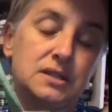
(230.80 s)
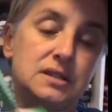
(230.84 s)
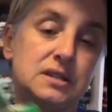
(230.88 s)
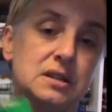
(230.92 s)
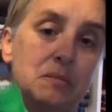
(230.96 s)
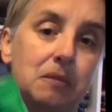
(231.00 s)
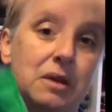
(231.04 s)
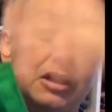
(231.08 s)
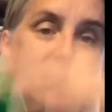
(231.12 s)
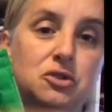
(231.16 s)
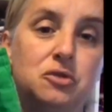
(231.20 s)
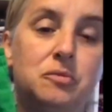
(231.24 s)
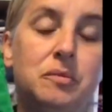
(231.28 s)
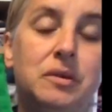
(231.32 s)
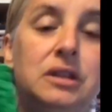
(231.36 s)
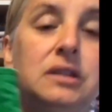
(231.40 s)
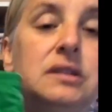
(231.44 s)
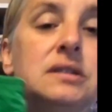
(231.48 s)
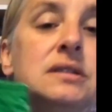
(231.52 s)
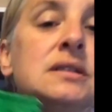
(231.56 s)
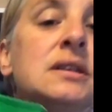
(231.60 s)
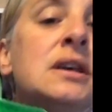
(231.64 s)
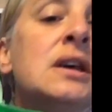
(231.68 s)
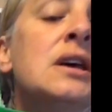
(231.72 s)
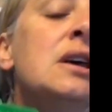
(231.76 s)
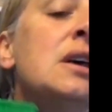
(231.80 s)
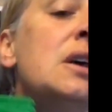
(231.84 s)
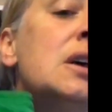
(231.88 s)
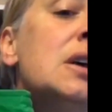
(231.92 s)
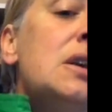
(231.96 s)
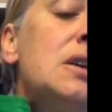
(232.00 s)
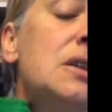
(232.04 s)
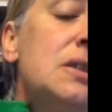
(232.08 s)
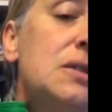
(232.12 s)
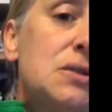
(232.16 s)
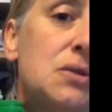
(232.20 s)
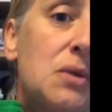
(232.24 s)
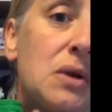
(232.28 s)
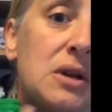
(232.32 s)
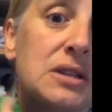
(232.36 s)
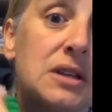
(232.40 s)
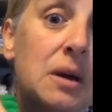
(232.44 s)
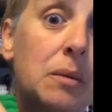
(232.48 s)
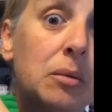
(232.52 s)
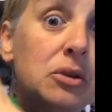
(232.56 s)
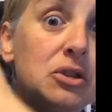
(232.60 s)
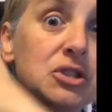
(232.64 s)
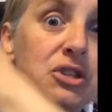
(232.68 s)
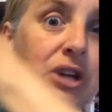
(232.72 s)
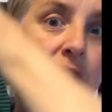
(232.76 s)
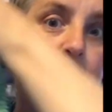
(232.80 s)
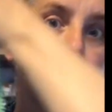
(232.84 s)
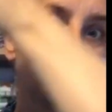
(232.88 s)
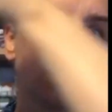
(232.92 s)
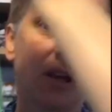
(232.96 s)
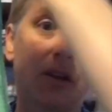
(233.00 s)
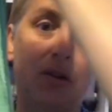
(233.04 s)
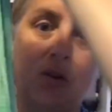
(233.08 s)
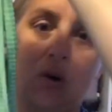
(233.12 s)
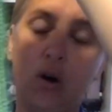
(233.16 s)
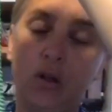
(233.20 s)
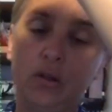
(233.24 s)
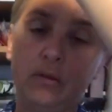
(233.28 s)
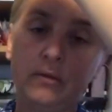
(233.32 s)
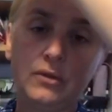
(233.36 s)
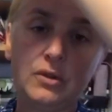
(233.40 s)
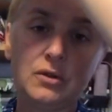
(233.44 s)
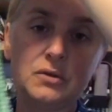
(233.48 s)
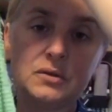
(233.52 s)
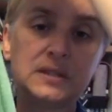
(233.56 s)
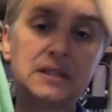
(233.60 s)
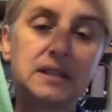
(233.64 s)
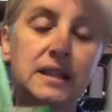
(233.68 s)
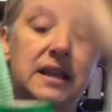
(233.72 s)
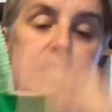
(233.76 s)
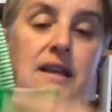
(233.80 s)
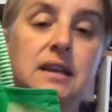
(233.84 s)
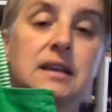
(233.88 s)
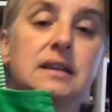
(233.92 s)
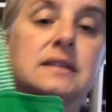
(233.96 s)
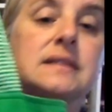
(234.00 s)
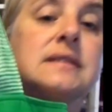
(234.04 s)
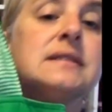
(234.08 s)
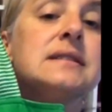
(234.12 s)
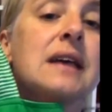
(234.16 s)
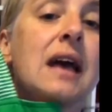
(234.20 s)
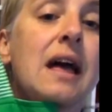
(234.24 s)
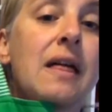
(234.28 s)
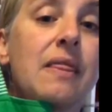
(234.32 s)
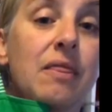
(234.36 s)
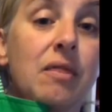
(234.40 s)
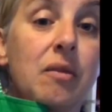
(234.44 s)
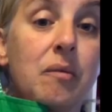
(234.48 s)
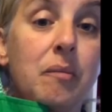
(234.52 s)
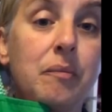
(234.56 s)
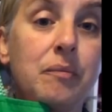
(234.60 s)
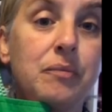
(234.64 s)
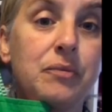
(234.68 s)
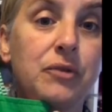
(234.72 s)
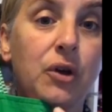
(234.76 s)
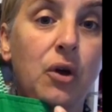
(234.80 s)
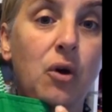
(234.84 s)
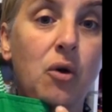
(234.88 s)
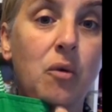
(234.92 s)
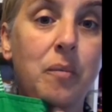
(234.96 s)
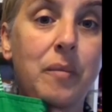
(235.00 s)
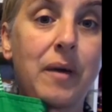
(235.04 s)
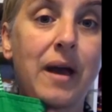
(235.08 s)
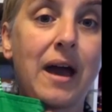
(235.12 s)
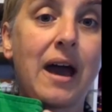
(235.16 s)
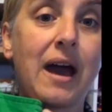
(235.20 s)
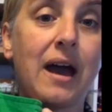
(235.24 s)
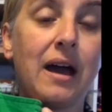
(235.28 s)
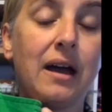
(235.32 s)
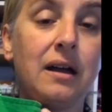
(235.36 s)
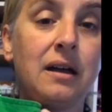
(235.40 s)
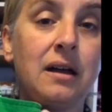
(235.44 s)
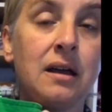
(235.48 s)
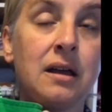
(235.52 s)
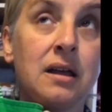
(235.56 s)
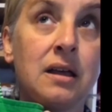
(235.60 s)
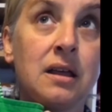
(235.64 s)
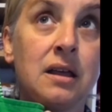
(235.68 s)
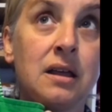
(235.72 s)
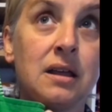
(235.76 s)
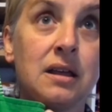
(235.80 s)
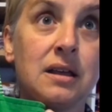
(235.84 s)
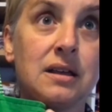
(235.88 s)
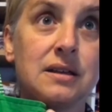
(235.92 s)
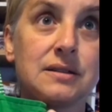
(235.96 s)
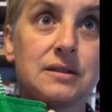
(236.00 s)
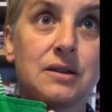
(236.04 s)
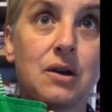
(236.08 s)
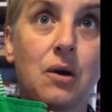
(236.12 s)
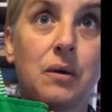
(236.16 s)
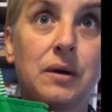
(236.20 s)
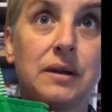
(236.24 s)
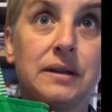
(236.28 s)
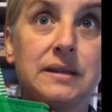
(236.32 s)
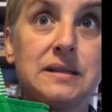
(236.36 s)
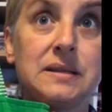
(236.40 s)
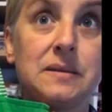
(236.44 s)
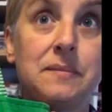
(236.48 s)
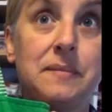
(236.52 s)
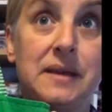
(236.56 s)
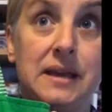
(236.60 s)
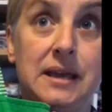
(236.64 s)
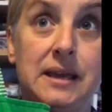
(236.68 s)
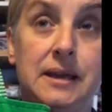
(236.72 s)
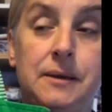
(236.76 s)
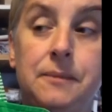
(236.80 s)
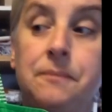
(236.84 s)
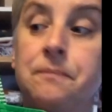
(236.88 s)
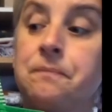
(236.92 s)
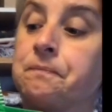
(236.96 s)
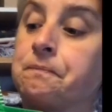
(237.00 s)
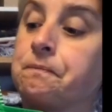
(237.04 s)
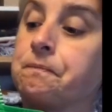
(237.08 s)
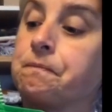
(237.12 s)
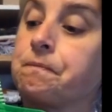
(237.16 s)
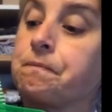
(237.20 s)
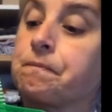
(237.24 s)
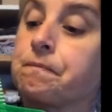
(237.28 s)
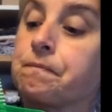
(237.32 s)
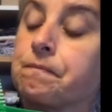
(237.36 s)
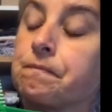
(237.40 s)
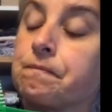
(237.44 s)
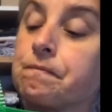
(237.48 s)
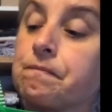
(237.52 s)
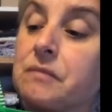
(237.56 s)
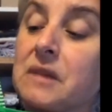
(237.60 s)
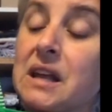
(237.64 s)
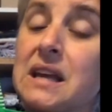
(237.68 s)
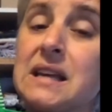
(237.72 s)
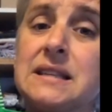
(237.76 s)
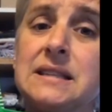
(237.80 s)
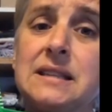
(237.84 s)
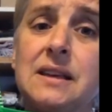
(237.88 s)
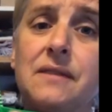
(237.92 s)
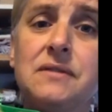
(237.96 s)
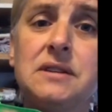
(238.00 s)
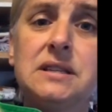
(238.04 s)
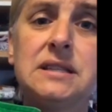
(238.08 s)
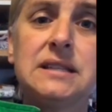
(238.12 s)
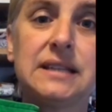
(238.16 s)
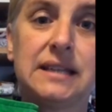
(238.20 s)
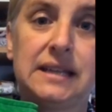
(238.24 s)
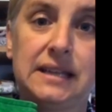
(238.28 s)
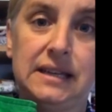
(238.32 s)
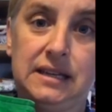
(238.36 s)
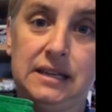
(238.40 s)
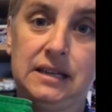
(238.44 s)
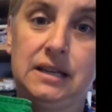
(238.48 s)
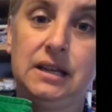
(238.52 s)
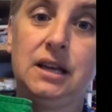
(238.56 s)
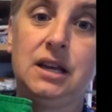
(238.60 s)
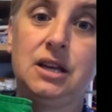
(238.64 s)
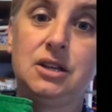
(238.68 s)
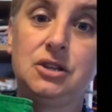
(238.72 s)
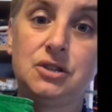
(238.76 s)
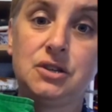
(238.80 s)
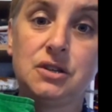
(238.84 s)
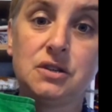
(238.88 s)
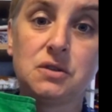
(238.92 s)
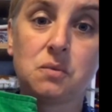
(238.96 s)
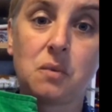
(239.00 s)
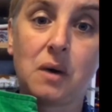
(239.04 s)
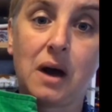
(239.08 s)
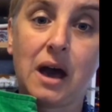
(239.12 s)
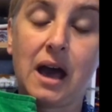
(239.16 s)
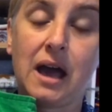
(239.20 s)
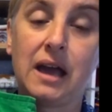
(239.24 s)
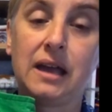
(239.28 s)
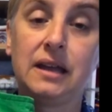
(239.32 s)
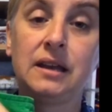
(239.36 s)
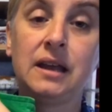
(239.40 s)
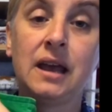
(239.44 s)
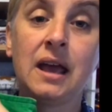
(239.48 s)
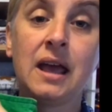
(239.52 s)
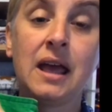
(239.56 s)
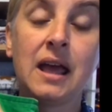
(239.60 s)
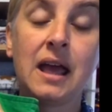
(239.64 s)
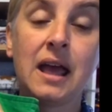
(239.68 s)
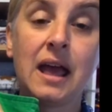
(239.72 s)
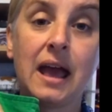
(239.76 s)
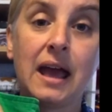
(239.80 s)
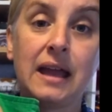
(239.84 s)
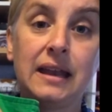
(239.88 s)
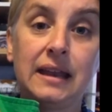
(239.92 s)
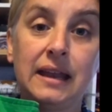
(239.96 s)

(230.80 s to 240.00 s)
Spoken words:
and measurements? So I double checked on all of those things, and the tote bag is going to be 17 inches wide and